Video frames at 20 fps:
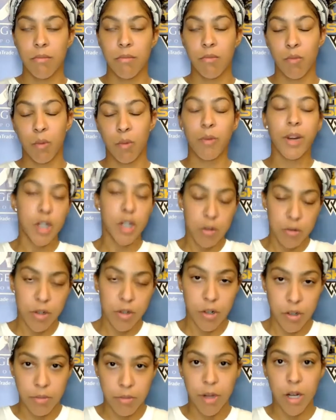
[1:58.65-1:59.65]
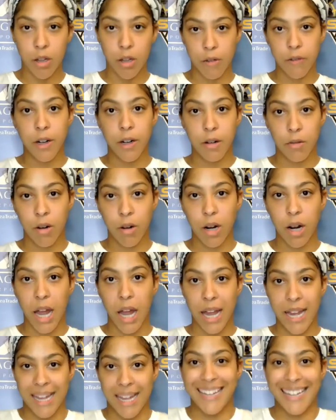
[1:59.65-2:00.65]
When we don't turn the ball over, we're a
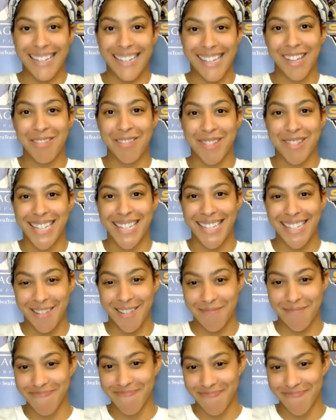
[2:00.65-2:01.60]
high IQ team.